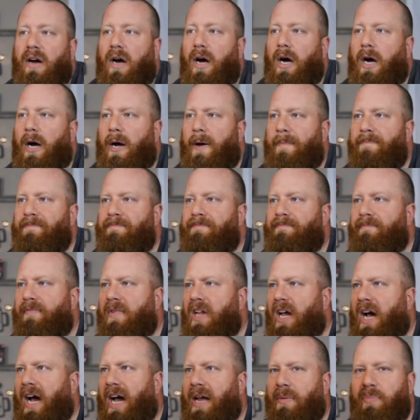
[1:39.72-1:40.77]
Um,
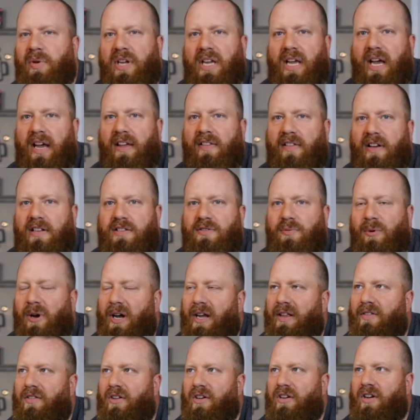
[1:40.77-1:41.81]
IPA. That's why
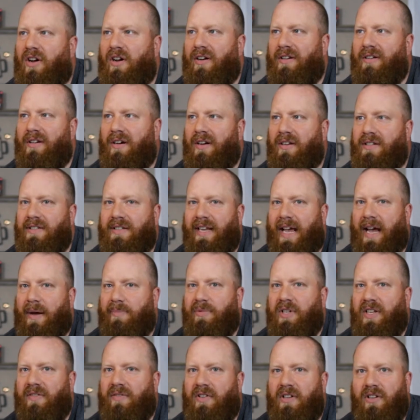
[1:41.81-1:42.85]
I look on
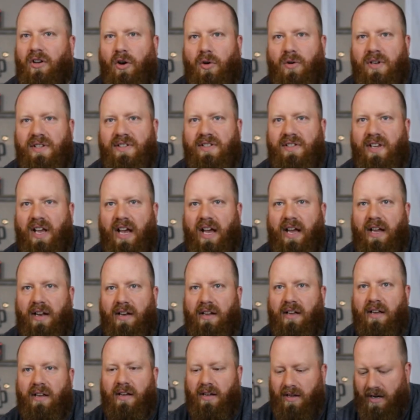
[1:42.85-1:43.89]
Untappd, even though it
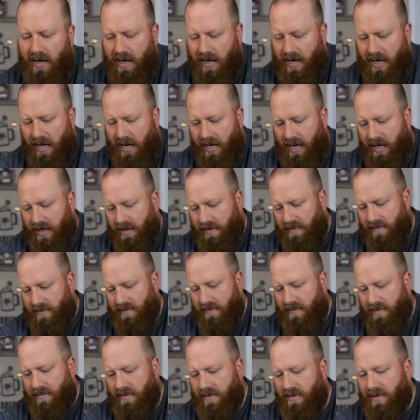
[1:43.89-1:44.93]
said uh,
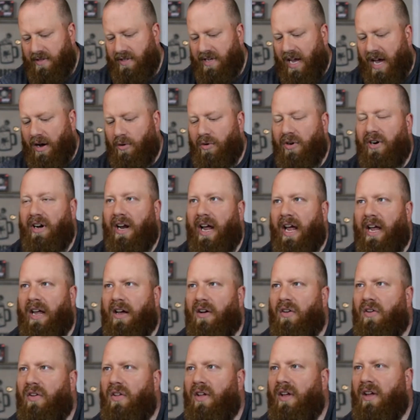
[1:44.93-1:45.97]
sour
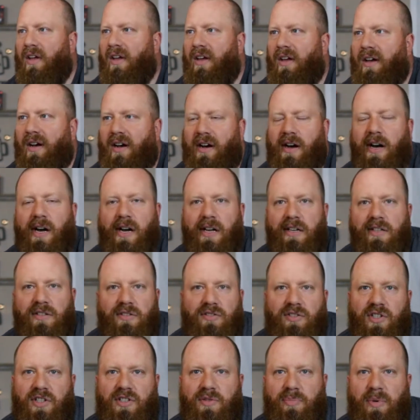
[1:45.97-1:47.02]
ale, uh,
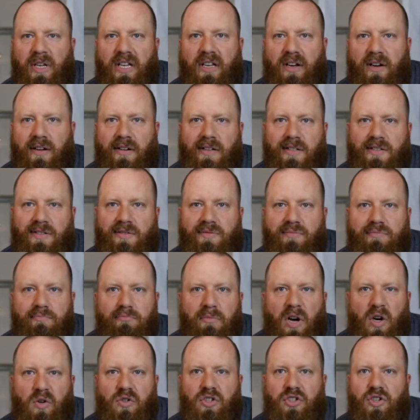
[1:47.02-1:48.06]
just because
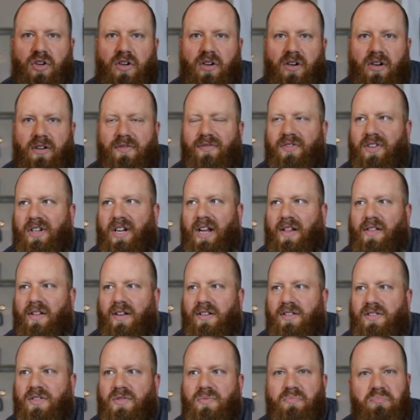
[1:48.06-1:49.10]
milk sugar and
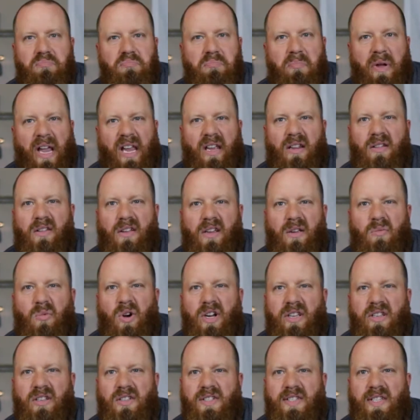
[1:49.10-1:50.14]
vanilla is mainly
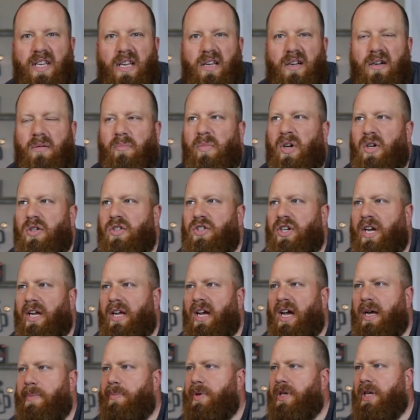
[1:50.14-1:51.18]
what you see in a milkshake
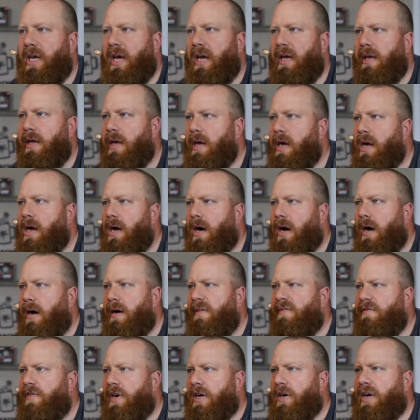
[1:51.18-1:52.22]
IPA.
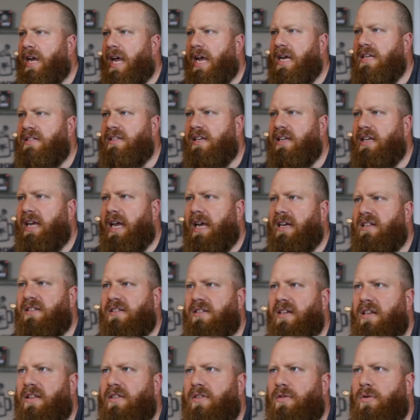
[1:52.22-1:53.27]
Uh, very hazy, can't
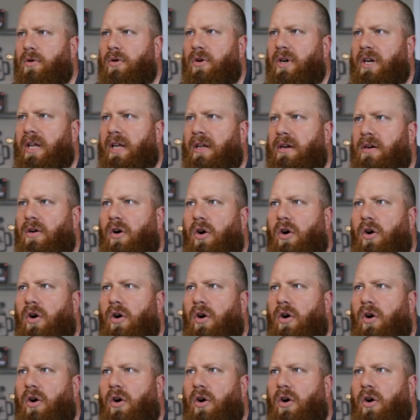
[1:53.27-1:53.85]
see through it at